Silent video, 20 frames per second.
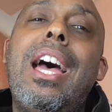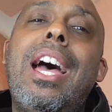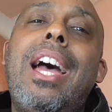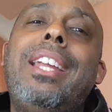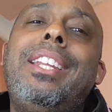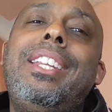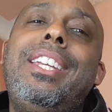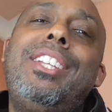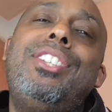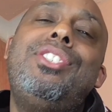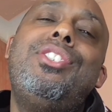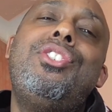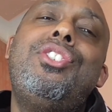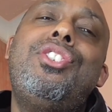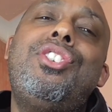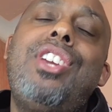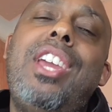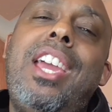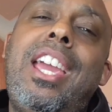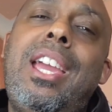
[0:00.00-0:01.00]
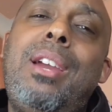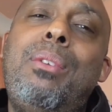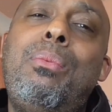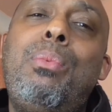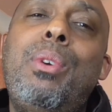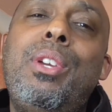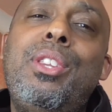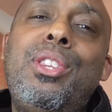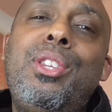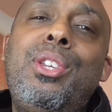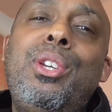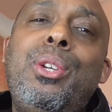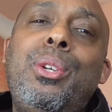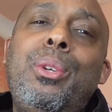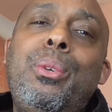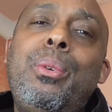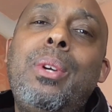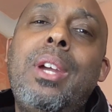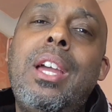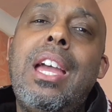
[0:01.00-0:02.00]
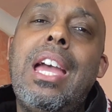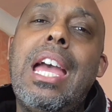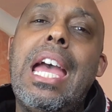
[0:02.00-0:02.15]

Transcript: I need to share with you.